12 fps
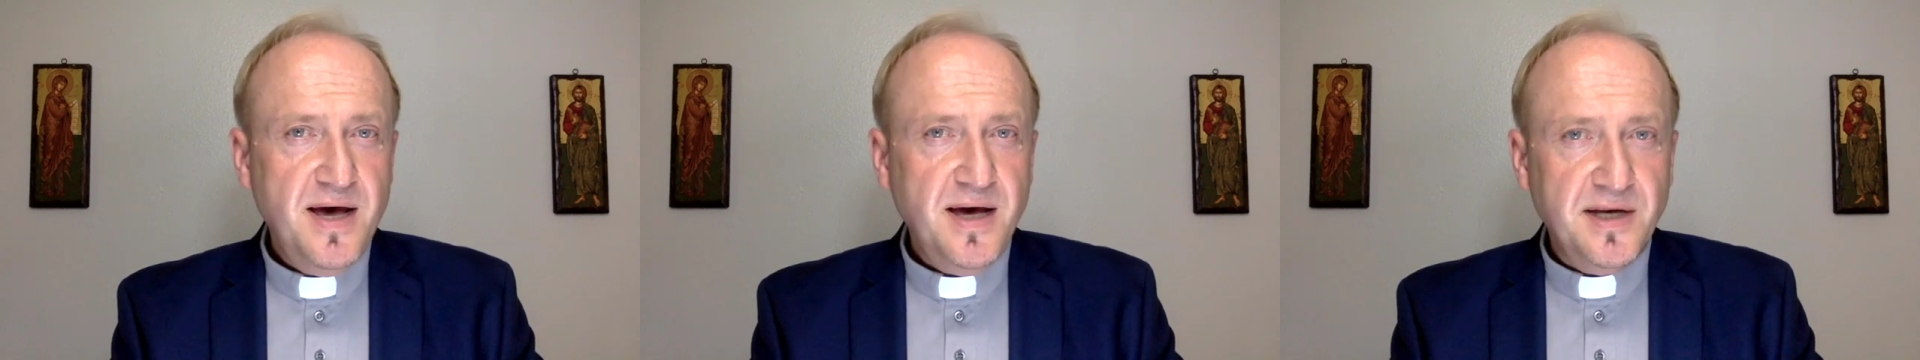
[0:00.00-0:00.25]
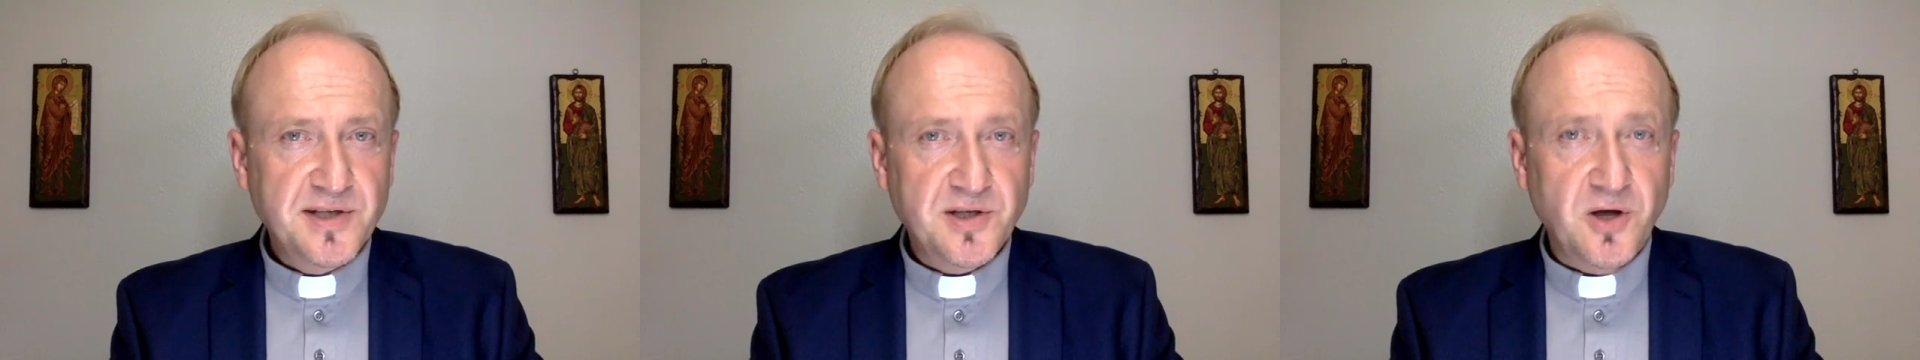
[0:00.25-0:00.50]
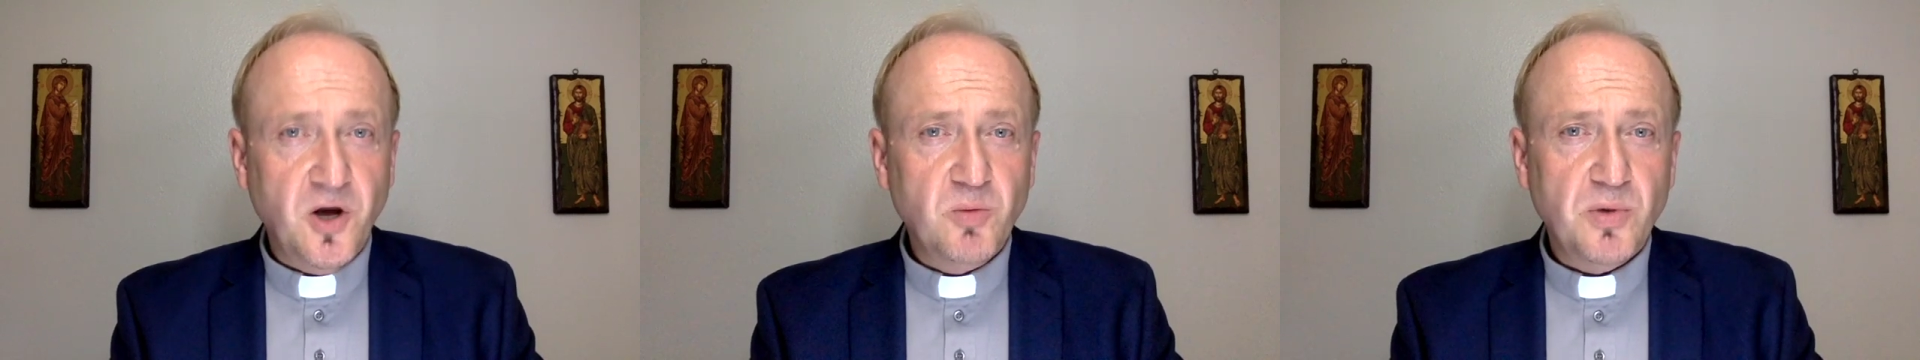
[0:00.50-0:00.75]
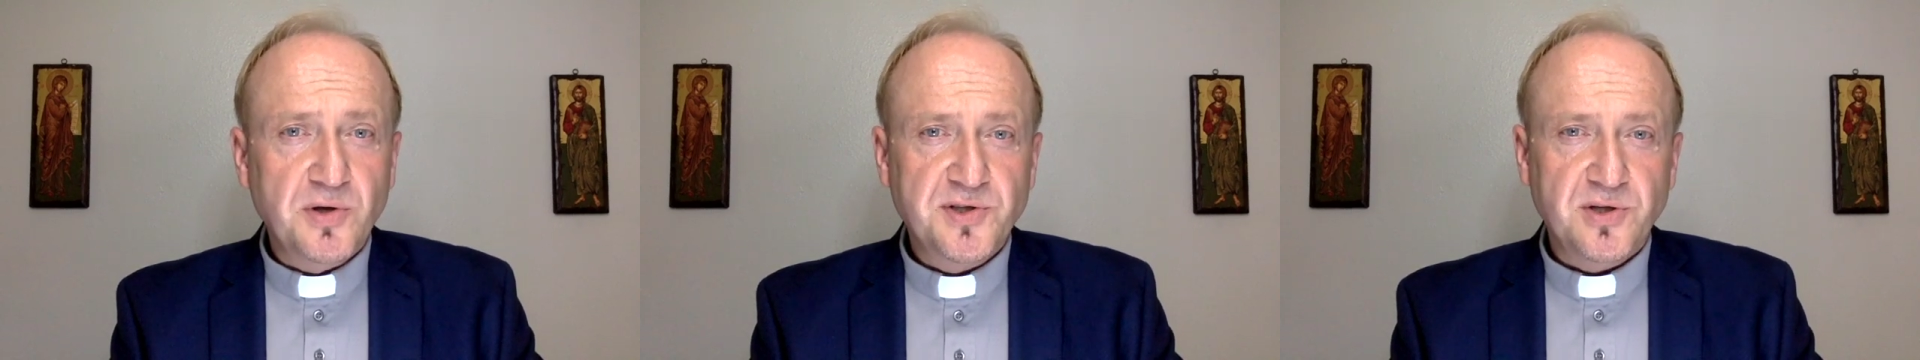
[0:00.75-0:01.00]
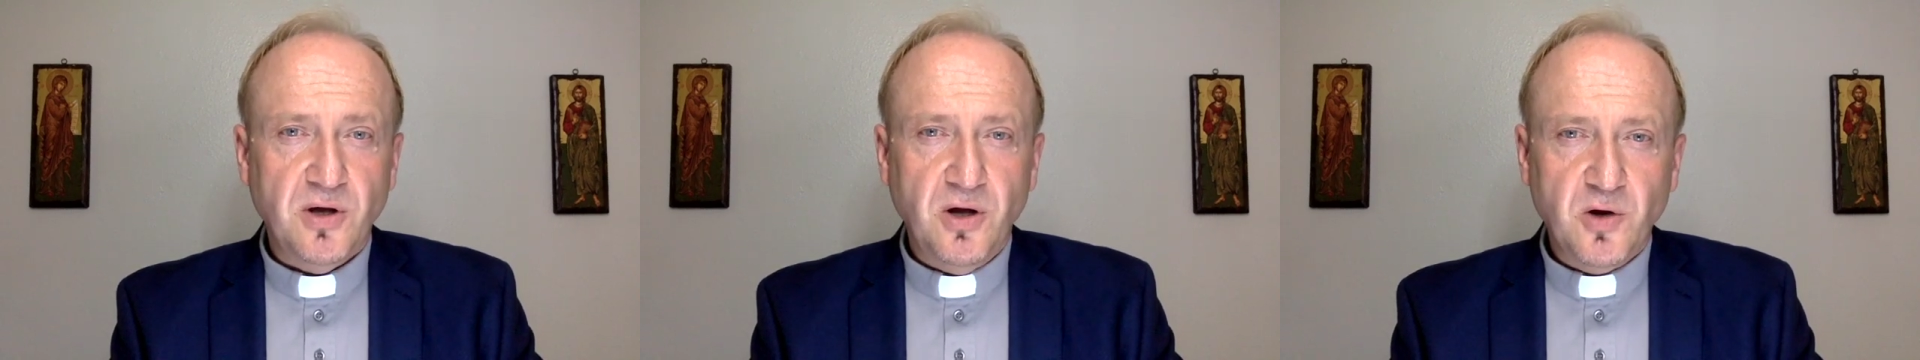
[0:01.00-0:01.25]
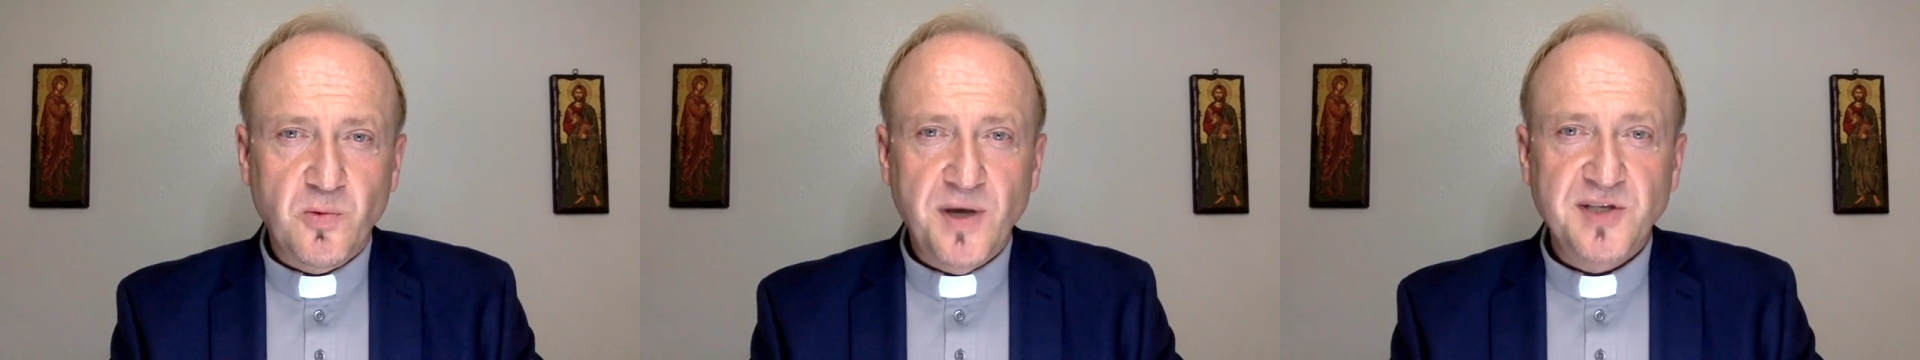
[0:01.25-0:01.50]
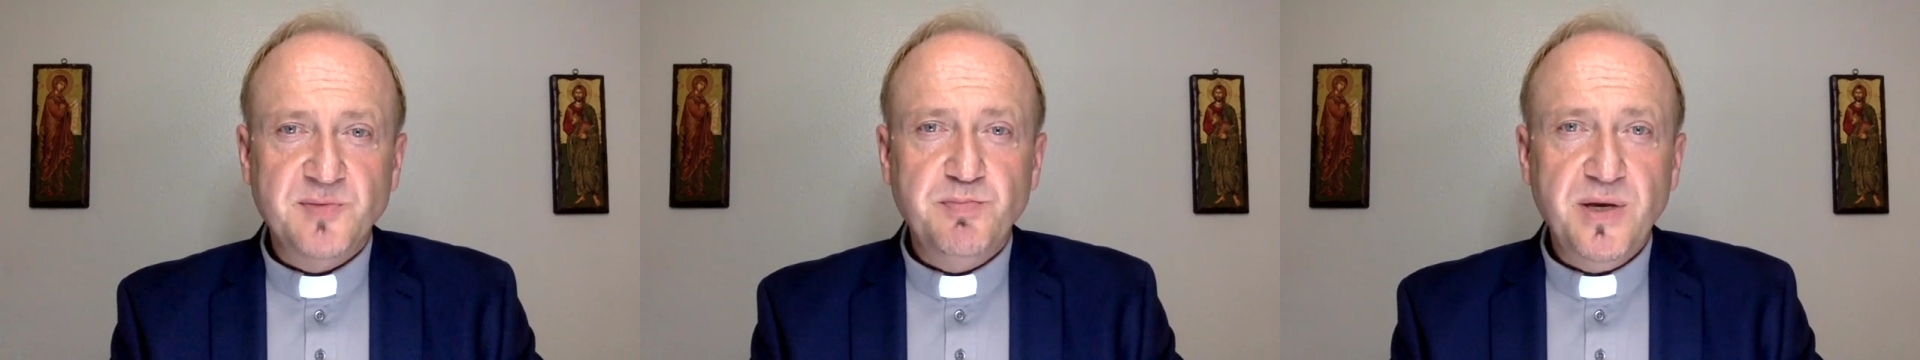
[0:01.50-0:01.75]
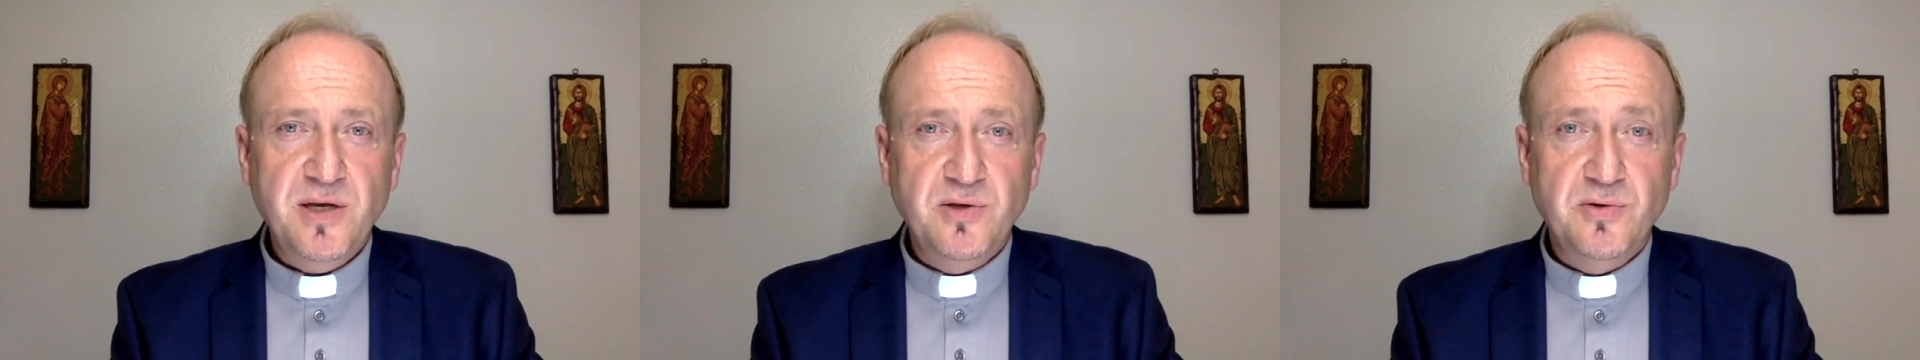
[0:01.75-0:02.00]
has almost always
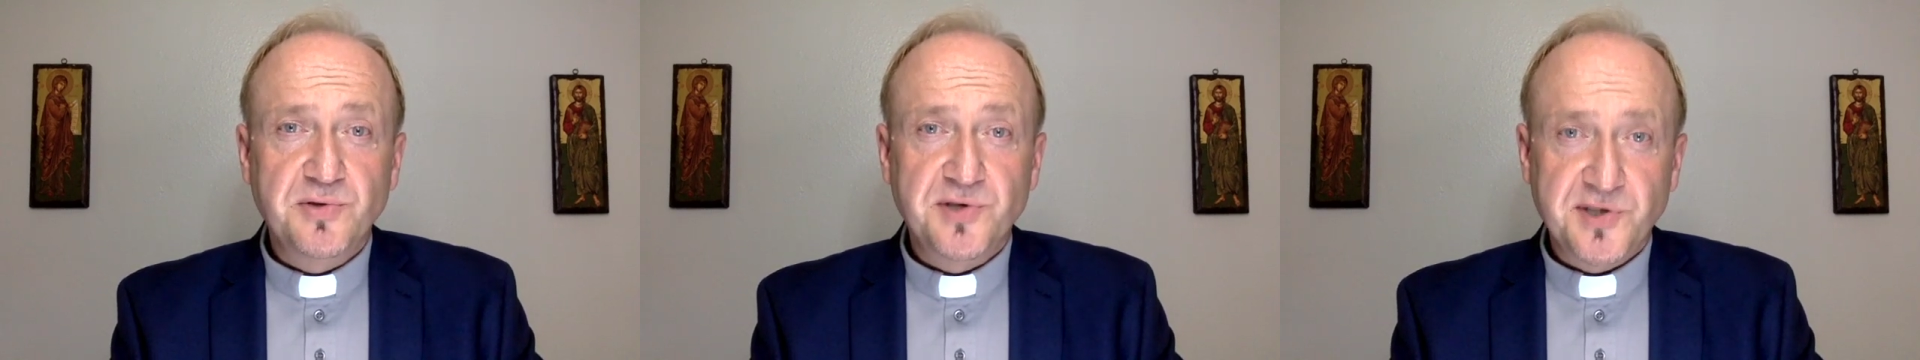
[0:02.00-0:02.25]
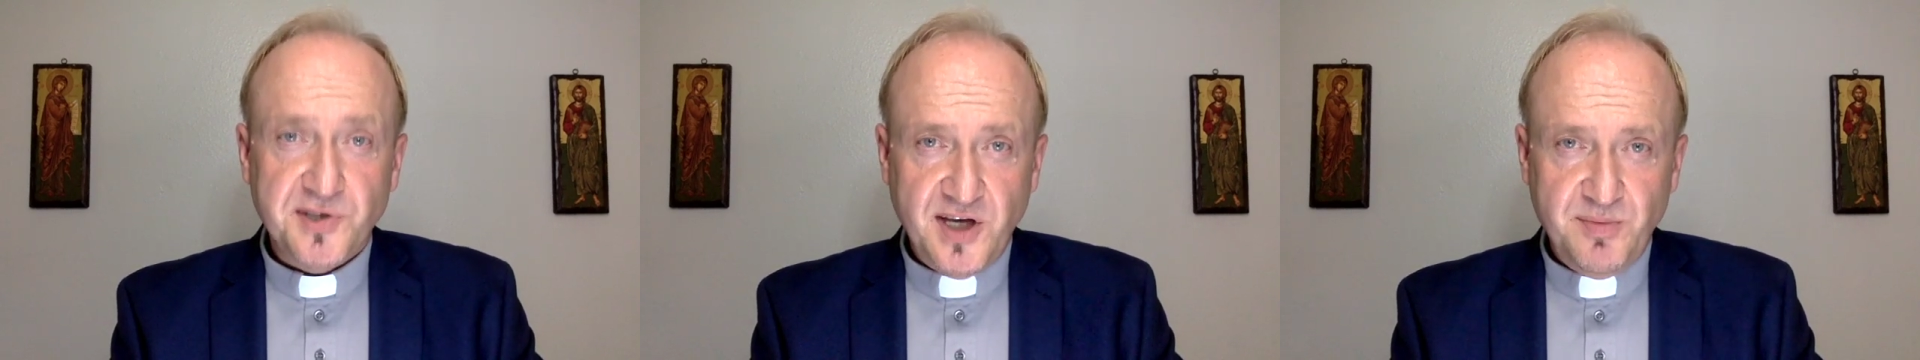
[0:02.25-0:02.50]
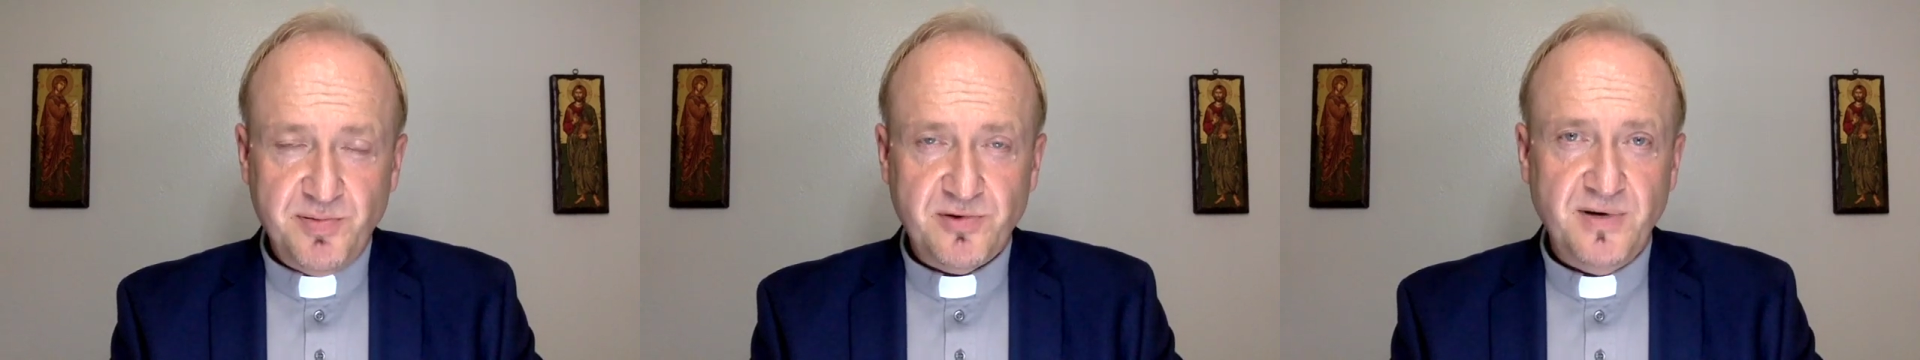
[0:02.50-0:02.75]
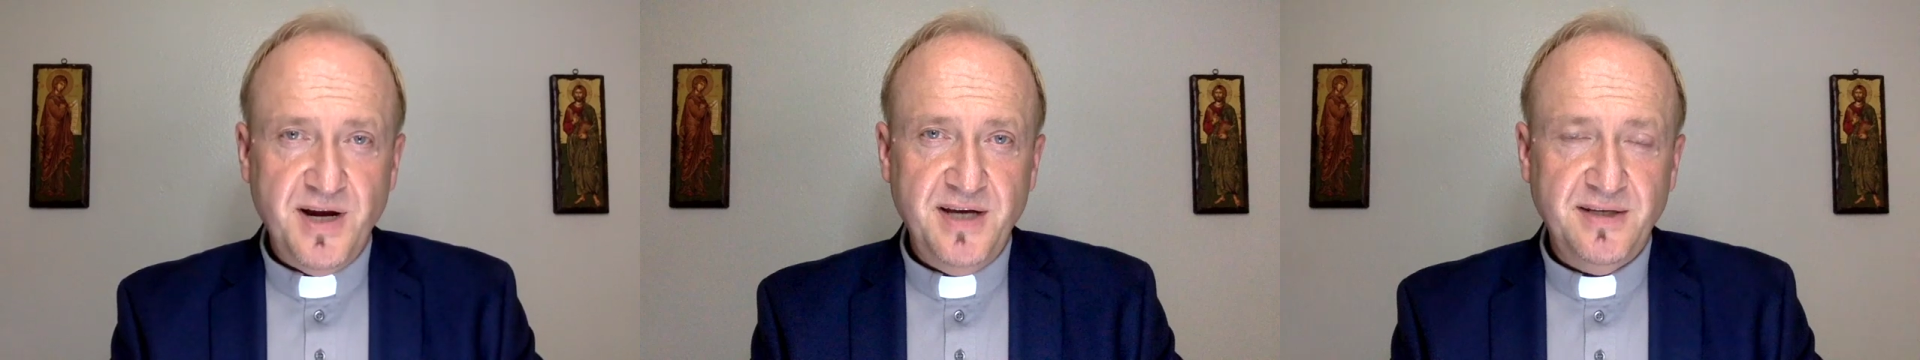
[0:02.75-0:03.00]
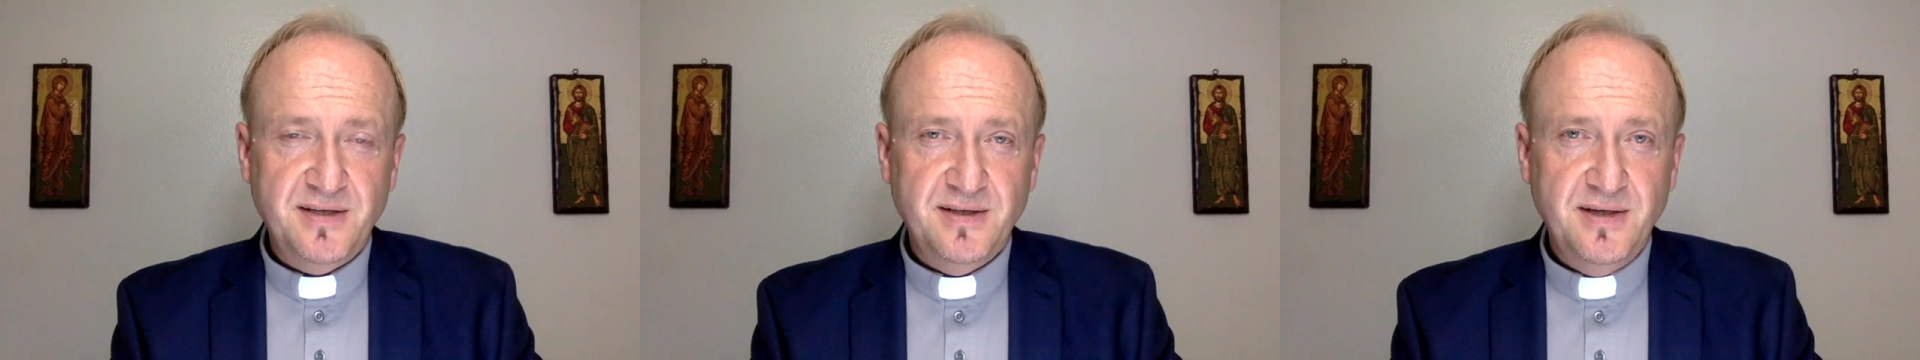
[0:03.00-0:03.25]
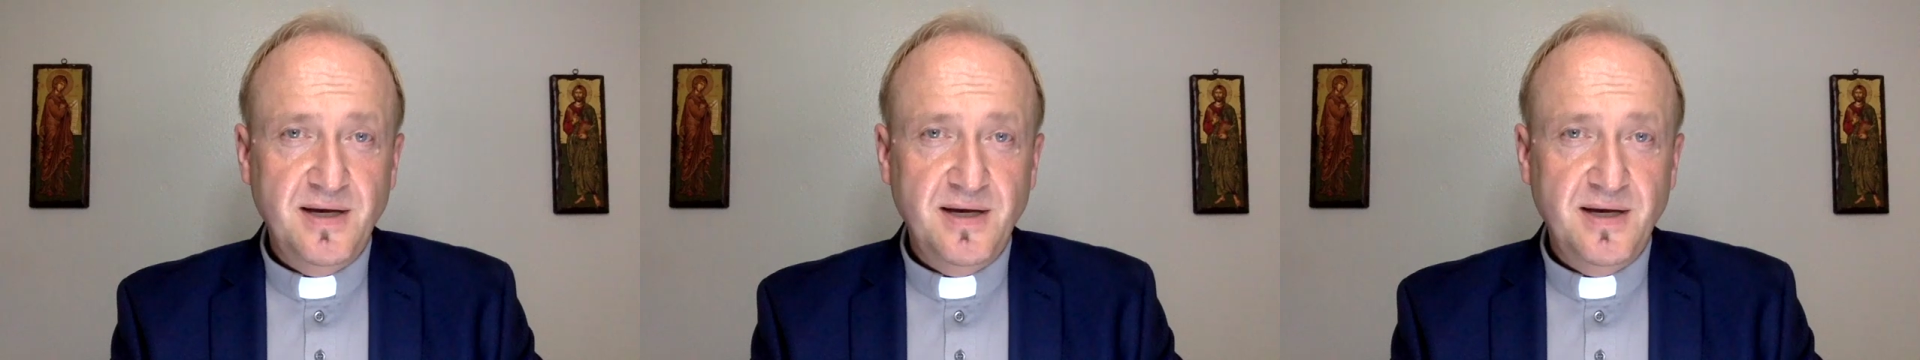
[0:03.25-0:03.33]
been to separate